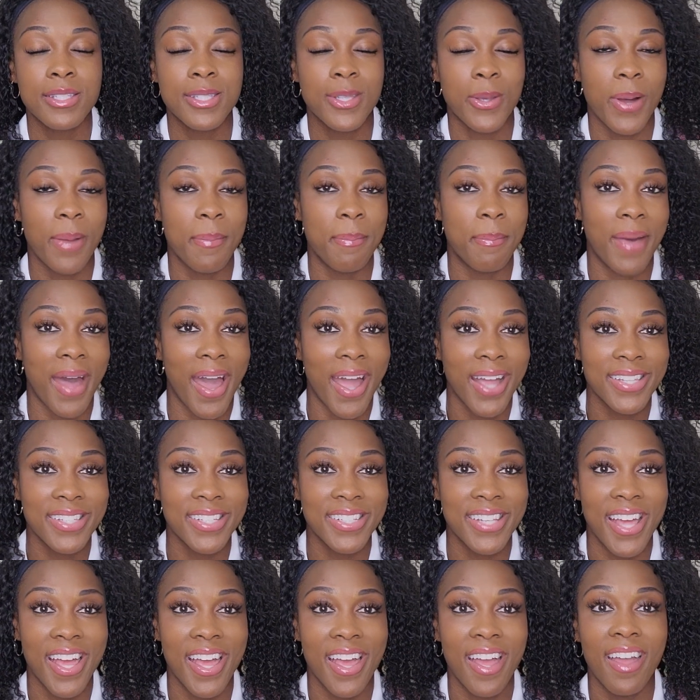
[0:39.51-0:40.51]
So I'm back
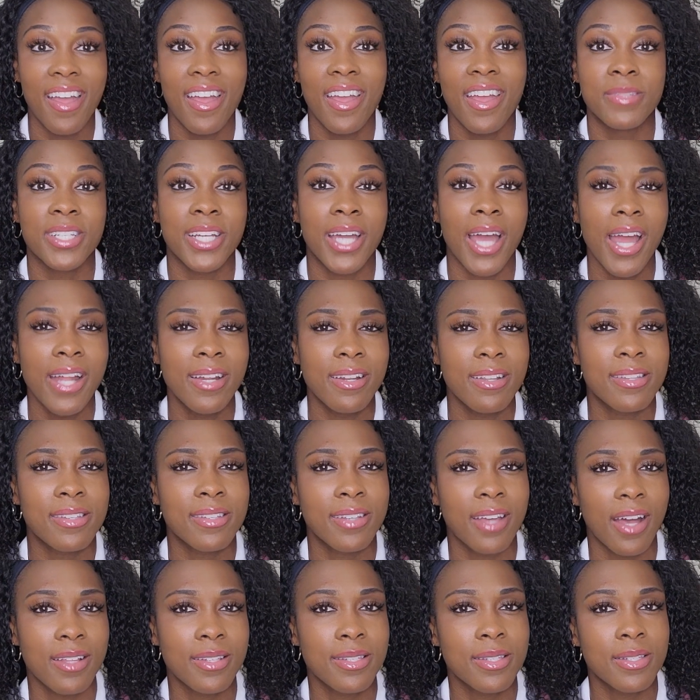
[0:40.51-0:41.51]
today to kind of
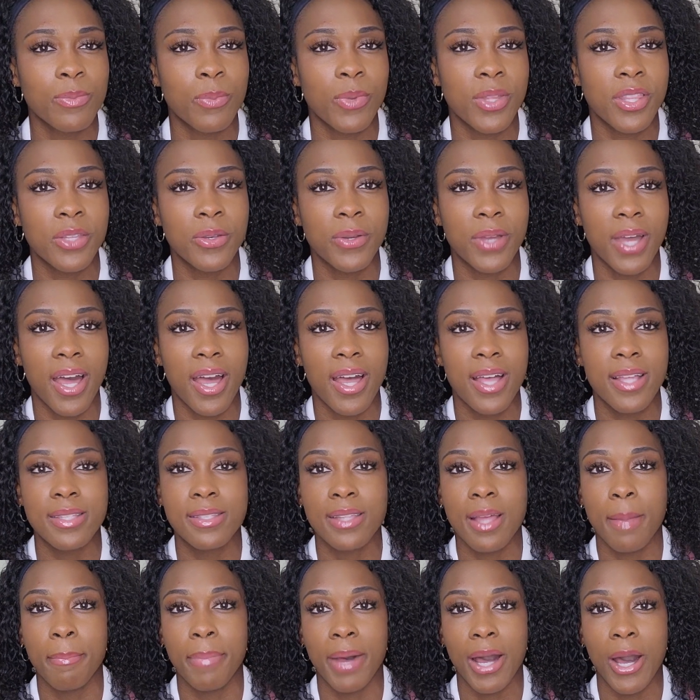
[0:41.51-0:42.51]
discuss with you guys
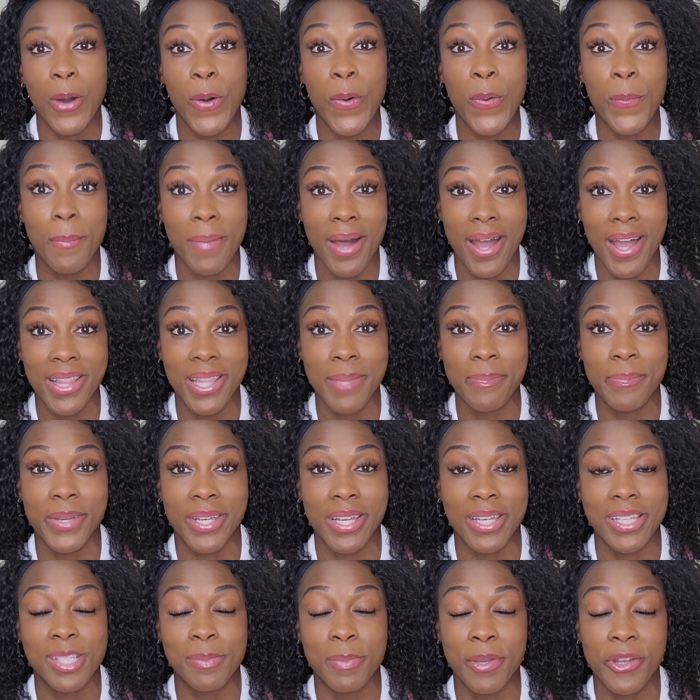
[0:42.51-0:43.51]
about my Olympic
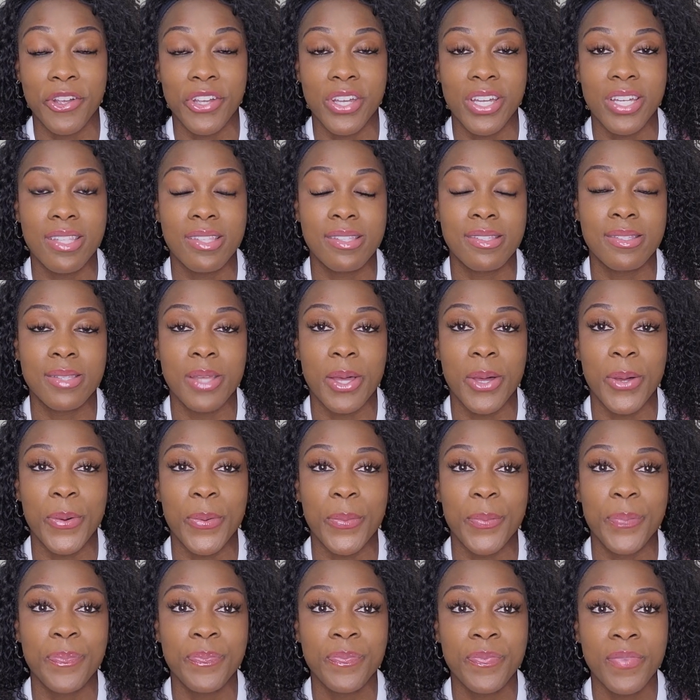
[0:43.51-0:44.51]
experience.
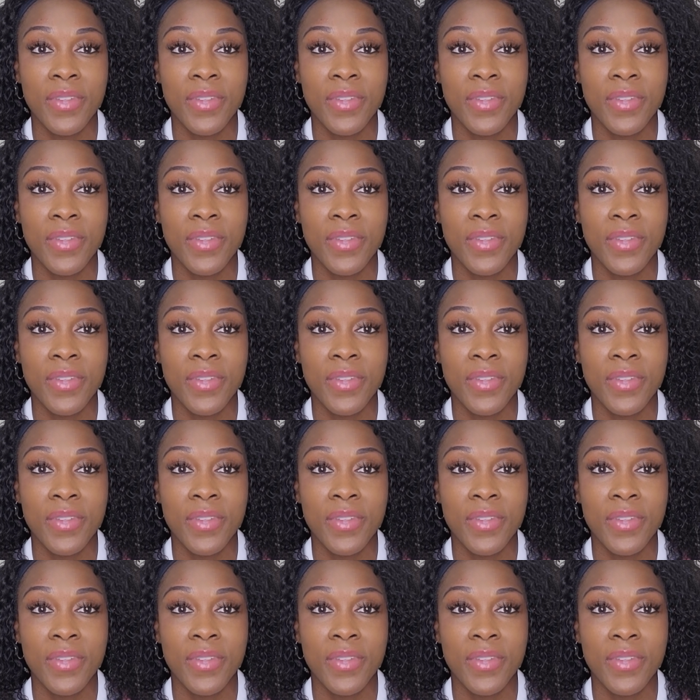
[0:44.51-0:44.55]
So